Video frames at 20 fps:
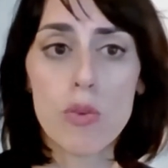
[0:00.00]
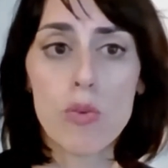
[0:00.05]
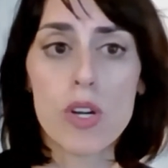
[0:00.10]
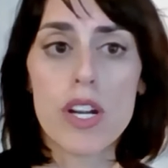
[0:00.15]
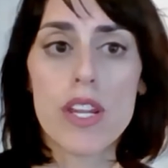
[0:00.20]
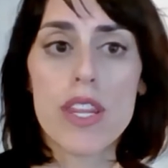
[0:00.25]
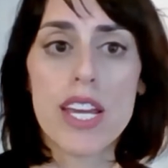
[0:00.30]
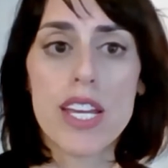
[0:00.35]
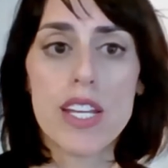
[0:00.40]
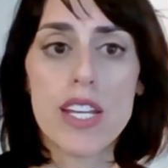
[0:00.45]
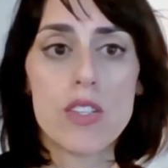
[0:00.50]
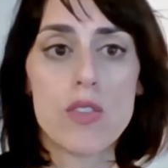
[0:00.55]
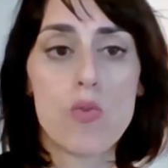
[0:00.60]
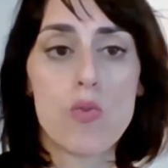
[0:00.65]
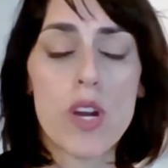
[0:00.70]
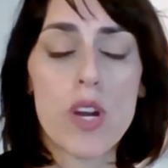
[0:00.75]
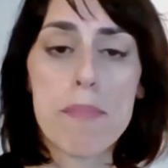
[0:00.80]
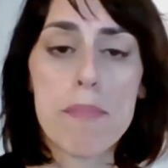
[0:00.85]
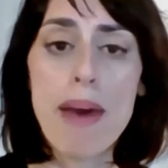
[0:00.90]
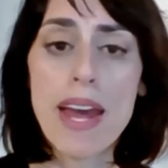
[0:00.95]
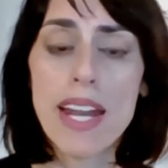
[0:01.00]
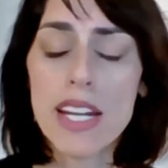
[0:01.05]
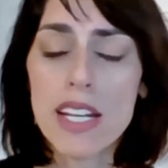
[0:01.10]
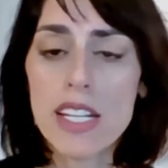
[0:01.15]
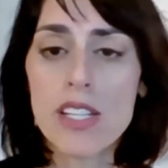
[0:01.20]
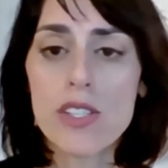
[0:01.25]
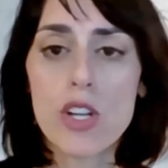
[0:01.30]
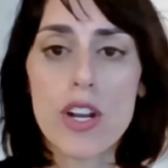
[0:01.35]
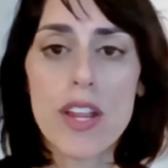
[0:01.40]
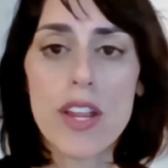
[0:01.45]
What
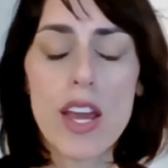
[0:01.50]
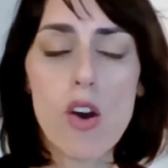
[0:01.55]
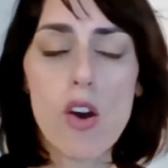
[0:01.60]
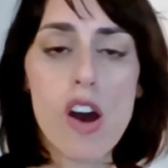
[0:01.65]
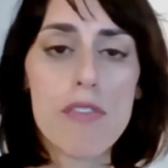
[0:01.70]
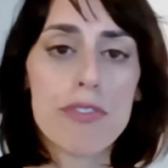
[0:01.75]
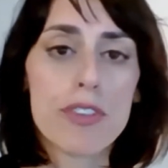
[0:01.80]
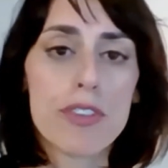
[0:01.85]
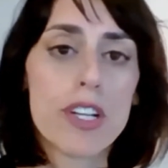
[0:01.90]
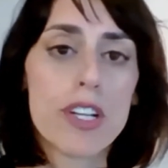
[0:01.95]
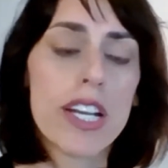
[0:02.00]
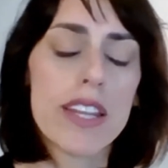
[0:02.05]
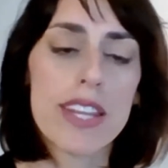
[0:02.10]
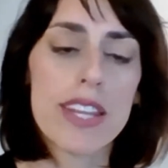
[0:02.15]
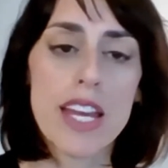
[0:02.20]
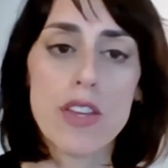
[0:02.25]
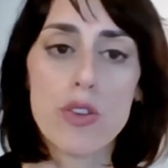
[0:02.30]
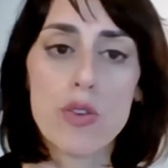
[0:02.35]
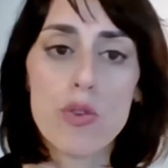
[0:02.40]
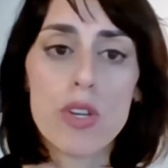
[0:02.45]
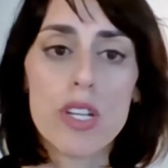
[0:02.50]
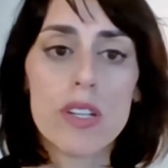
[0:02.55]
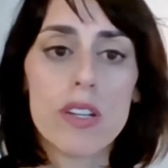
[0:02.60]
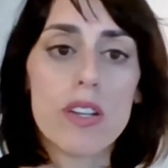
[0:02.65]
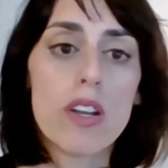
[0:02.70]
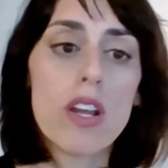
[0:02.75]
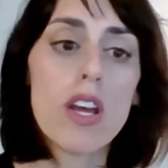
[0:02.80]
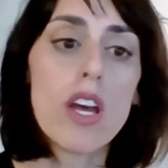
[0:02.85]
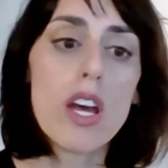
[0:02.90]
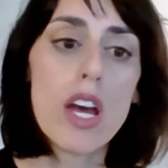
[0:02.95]
amenities are they offering that you can,